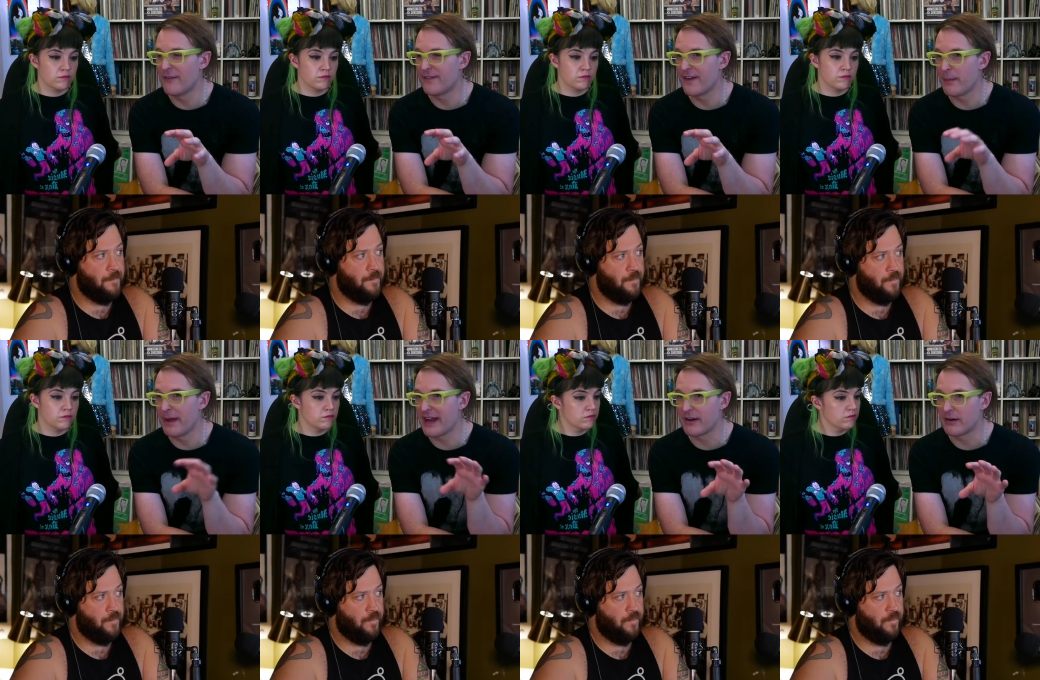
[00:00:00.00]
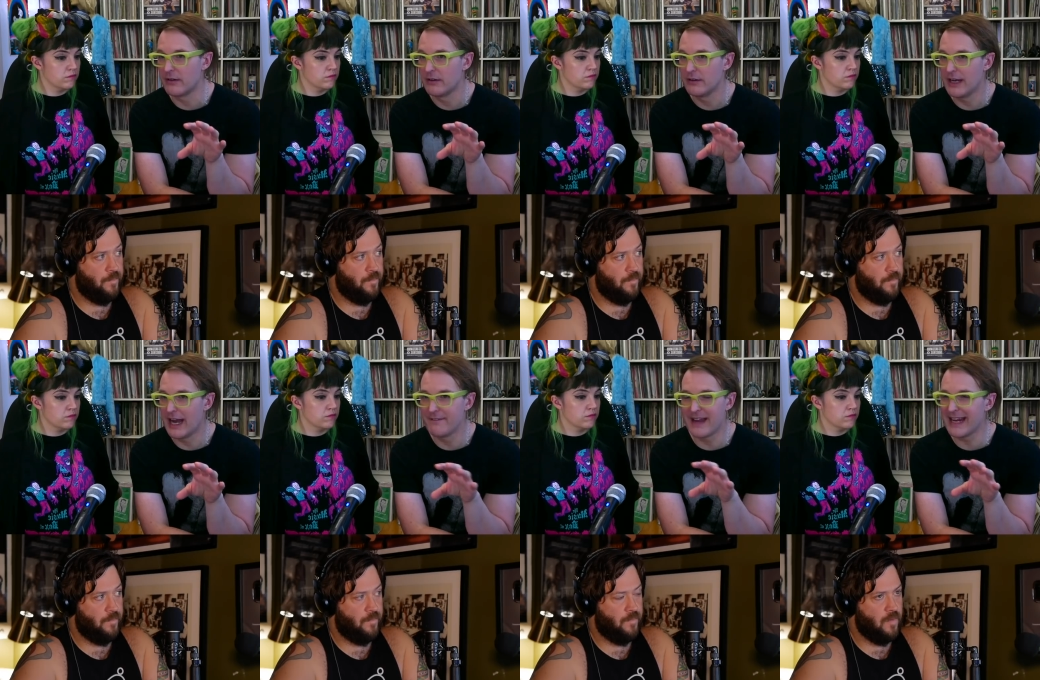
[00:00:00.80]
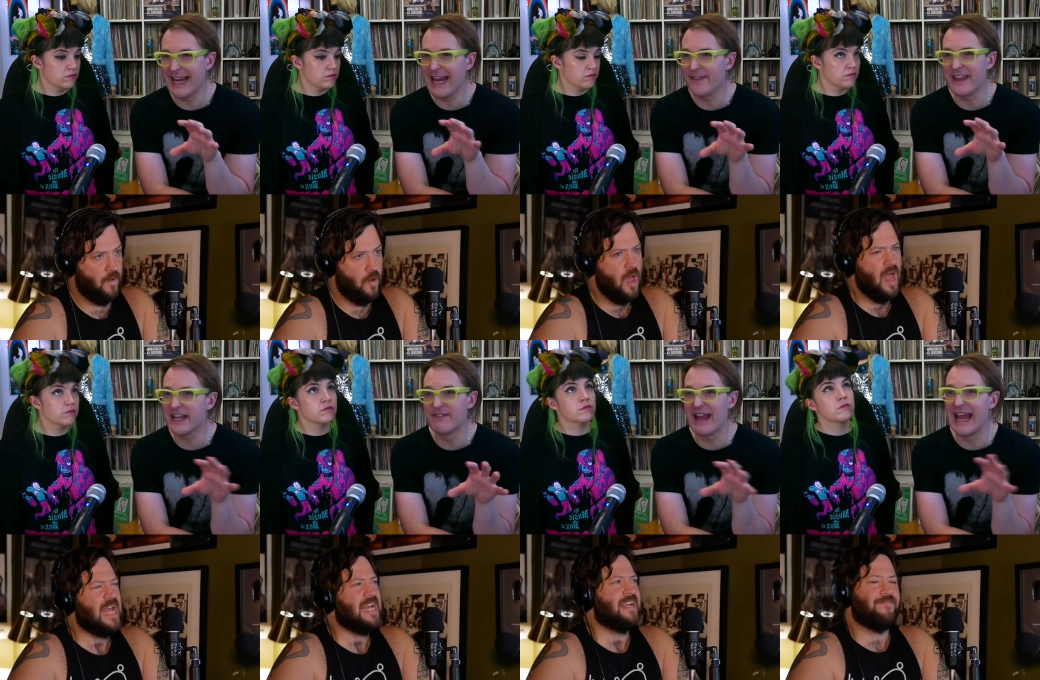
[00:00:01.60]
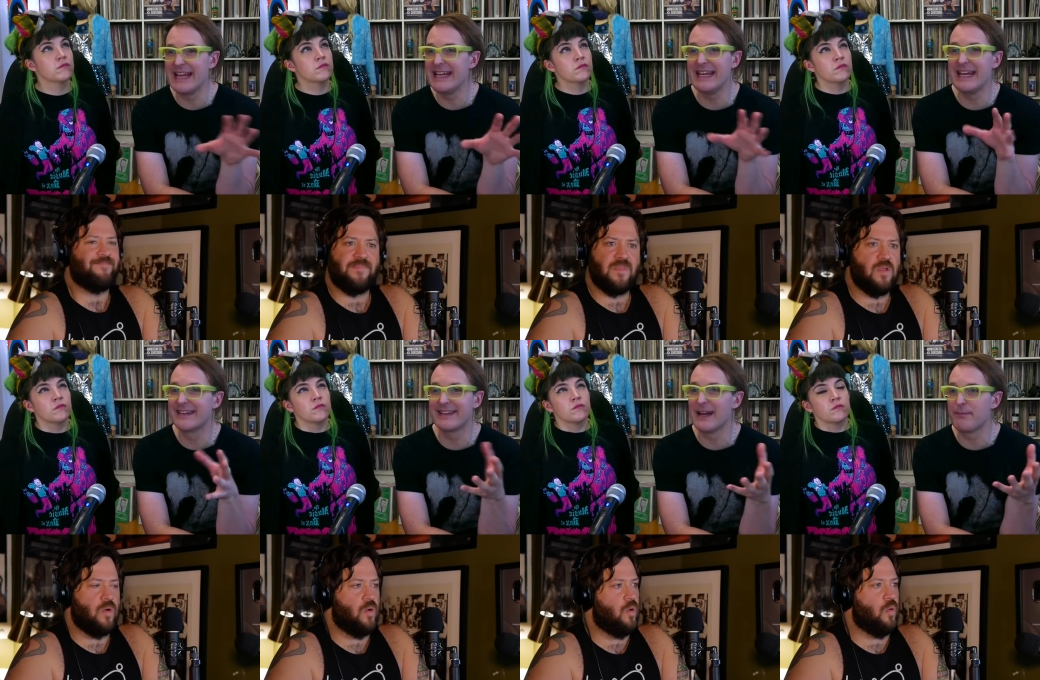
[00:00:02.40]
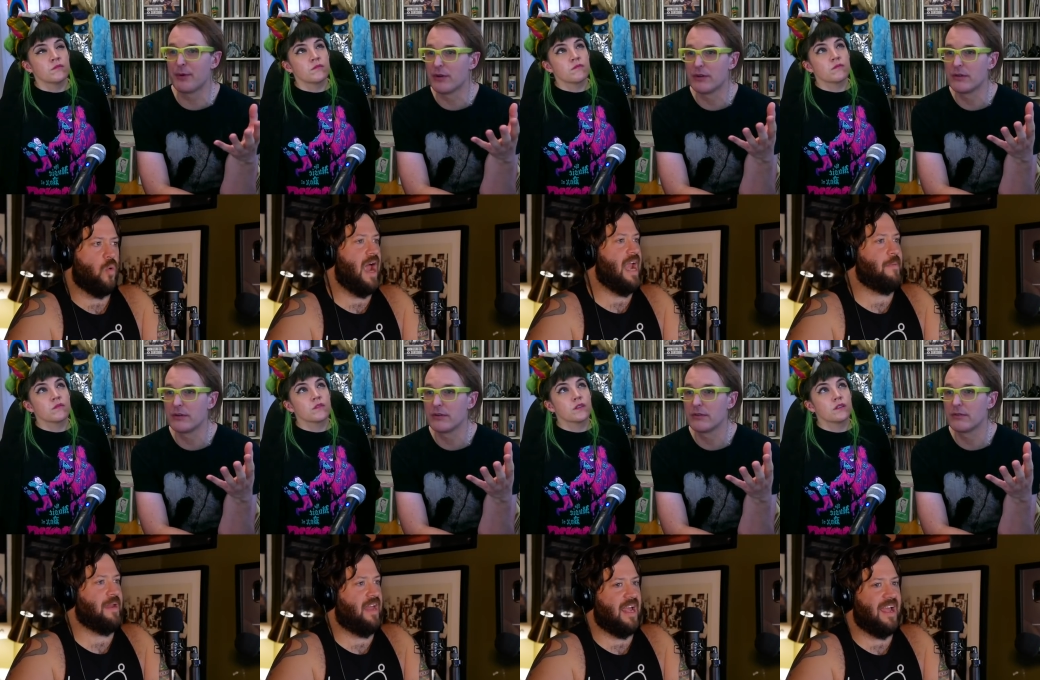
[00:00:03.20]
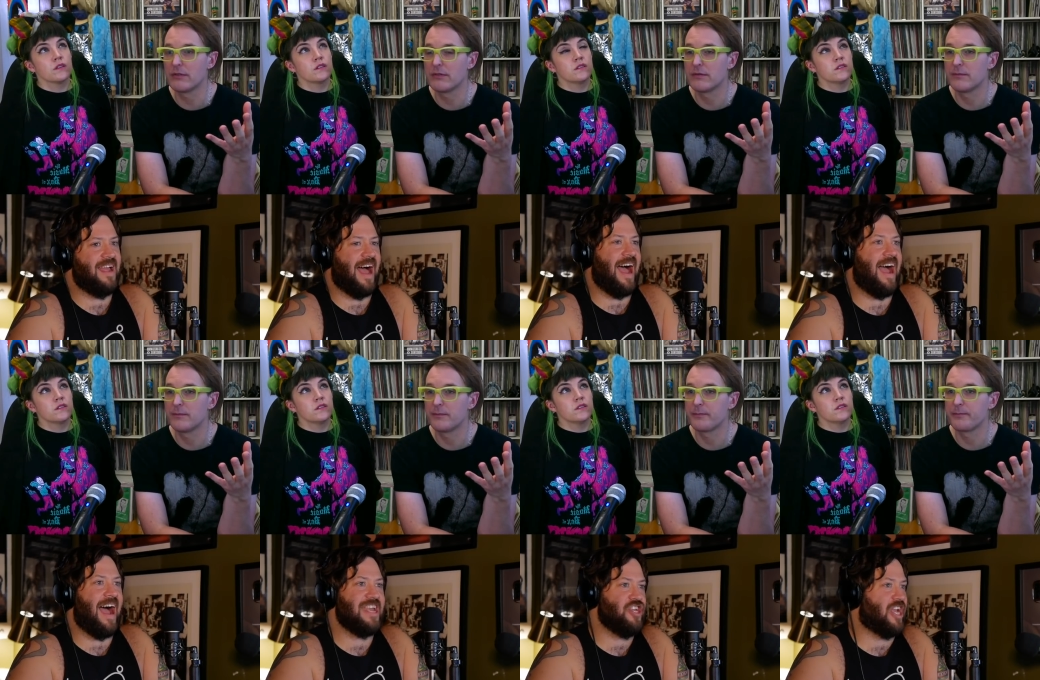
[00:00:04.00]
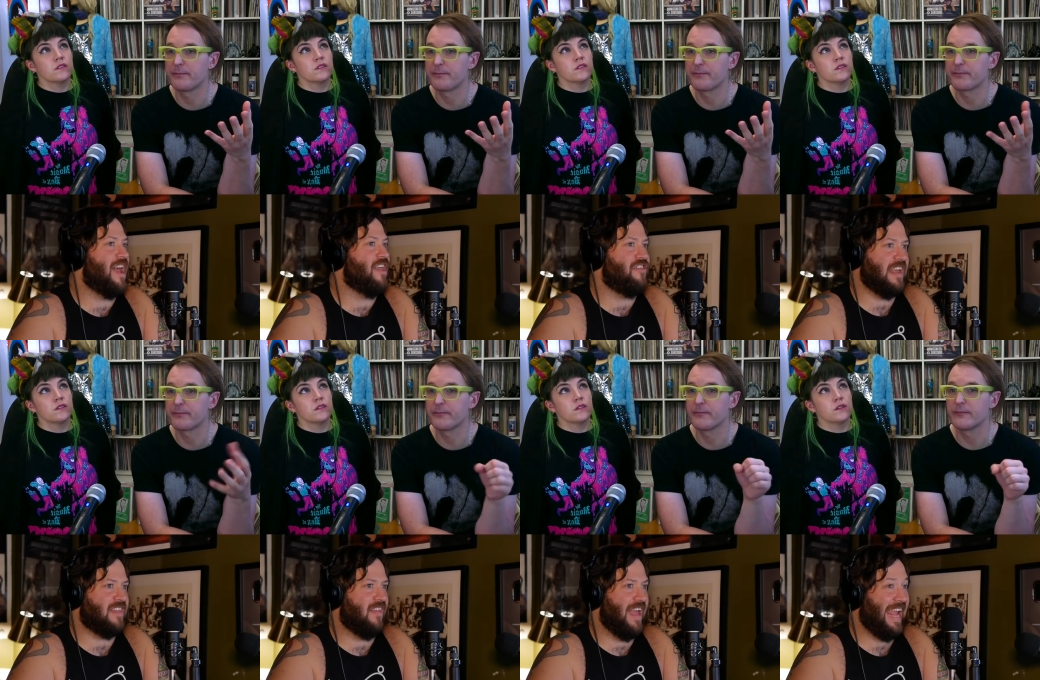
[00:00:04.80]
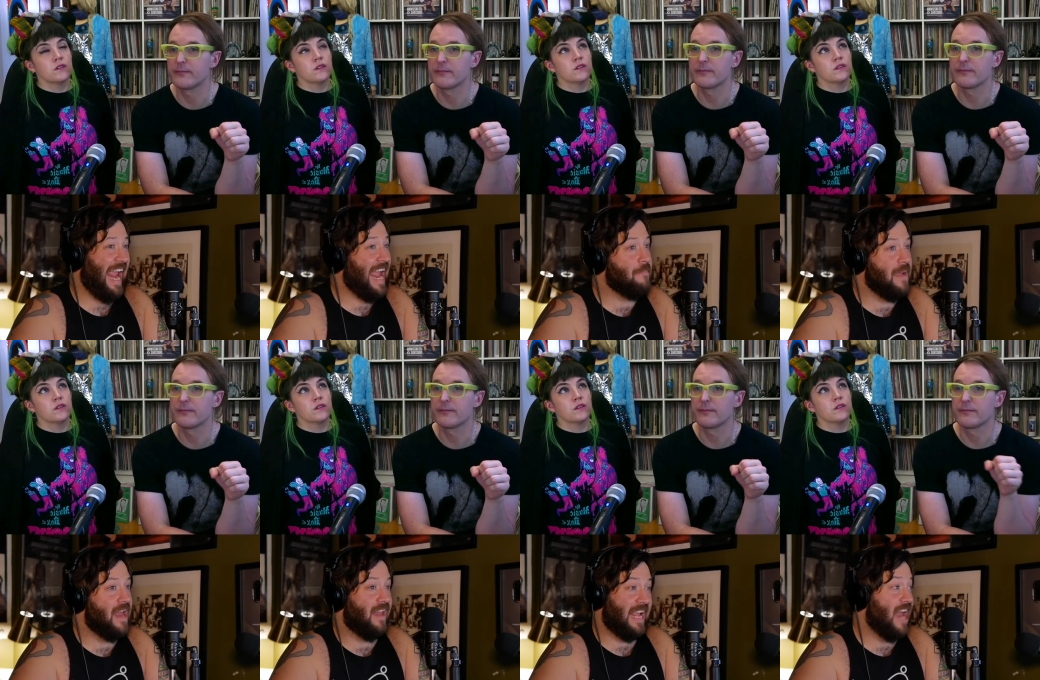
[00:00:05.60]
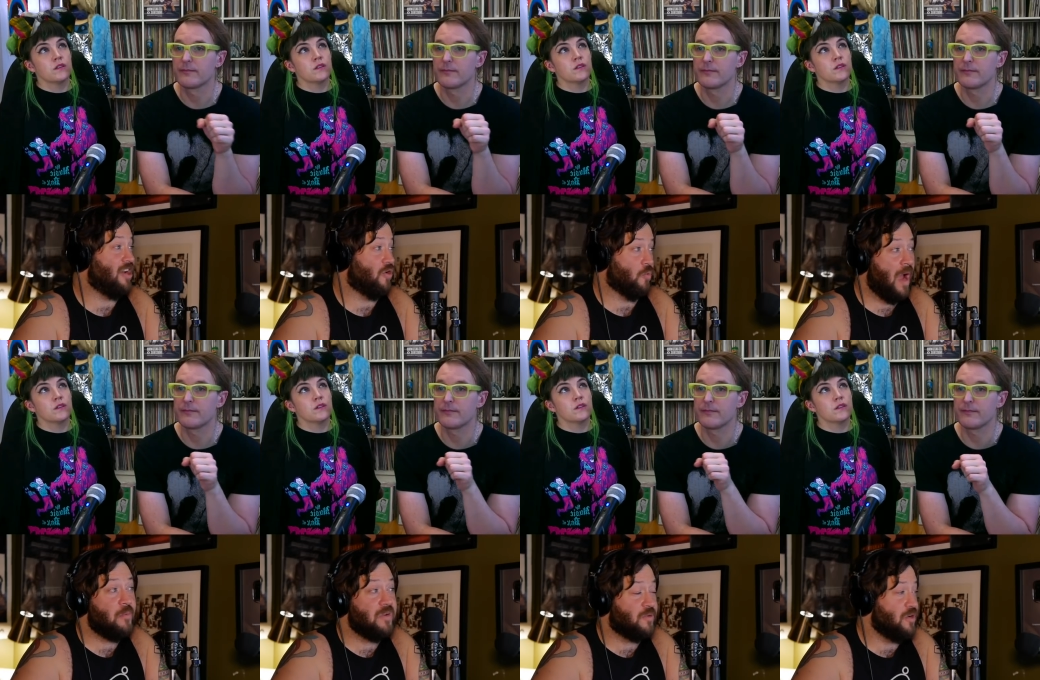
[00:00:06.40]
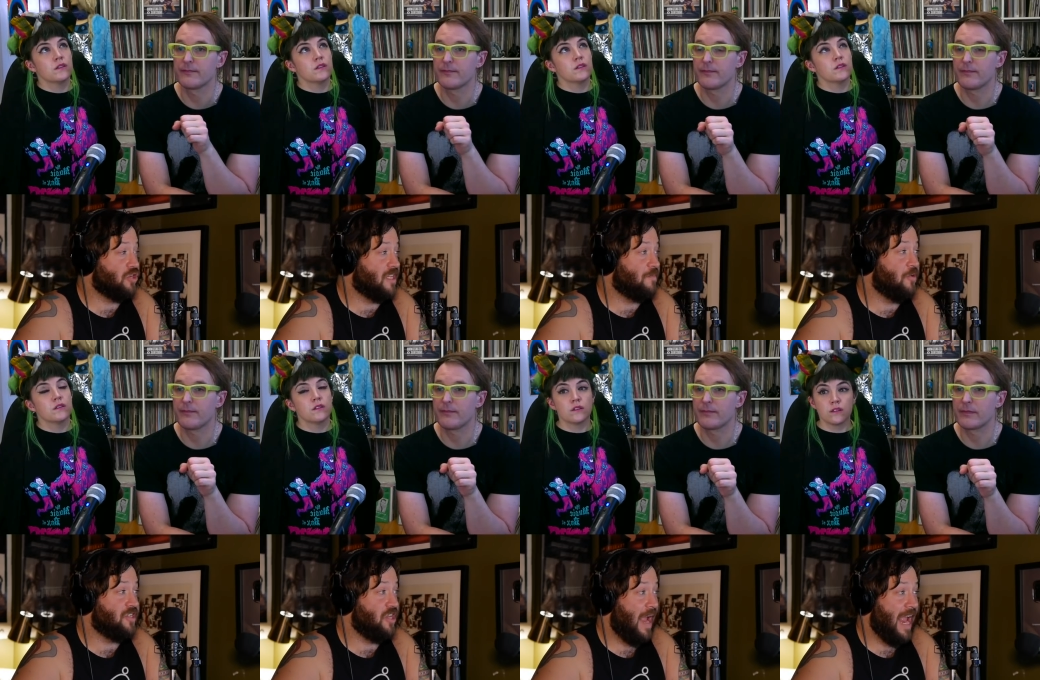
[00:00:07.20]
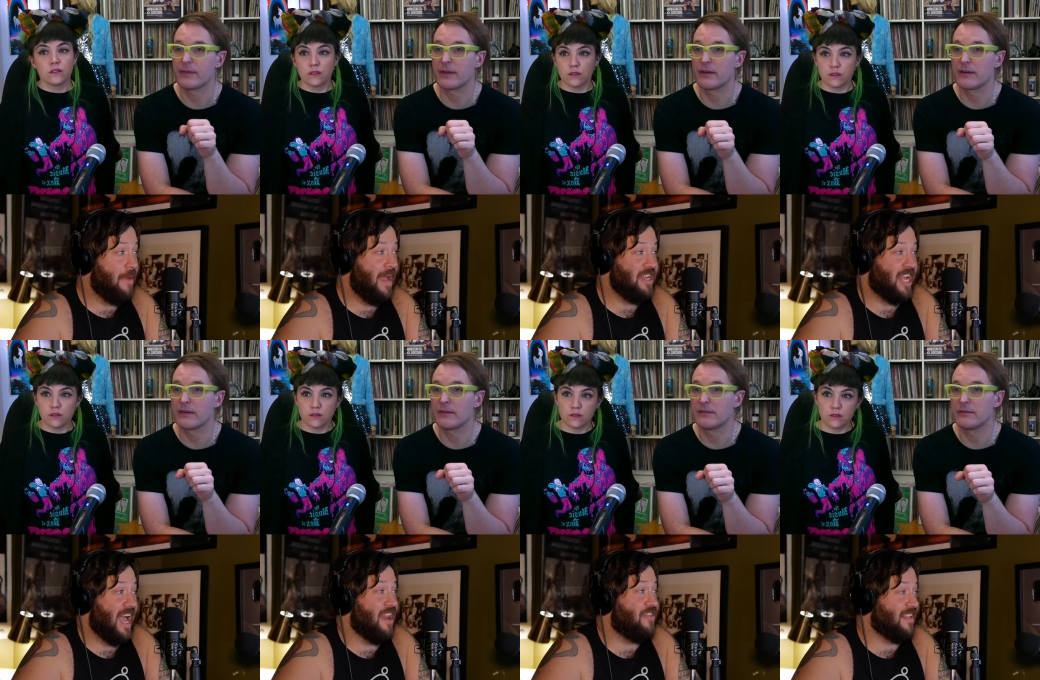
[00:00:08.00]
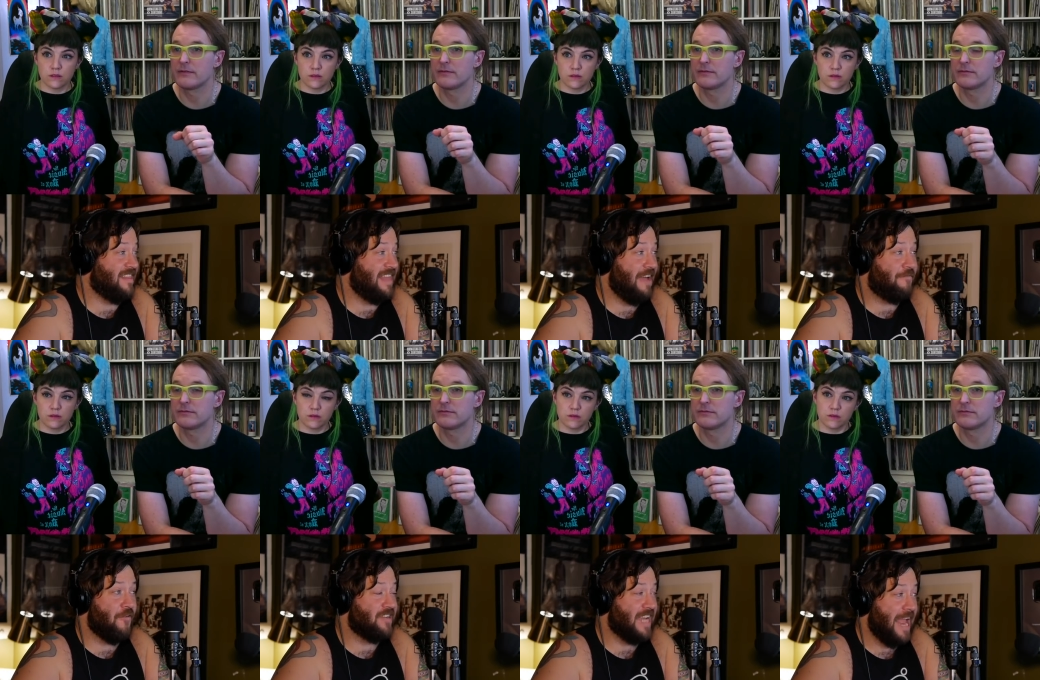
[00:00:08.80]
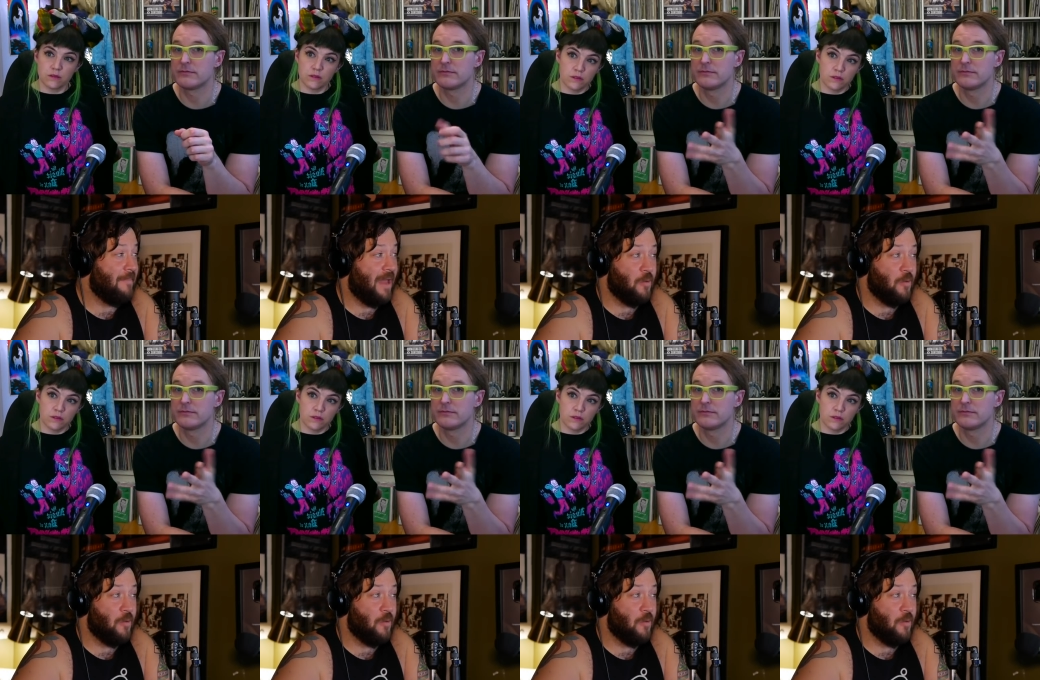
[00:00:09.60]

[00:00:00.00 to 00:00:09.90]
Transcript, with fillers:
Speaker 1: for the better. I've, I can not think of any example. Right. I mean, like, I, you got to
Speaker 2: think that, like, Ant Man, like Edgar Wright was originally supposed to do Ant Man. You got to think that that first Ant Man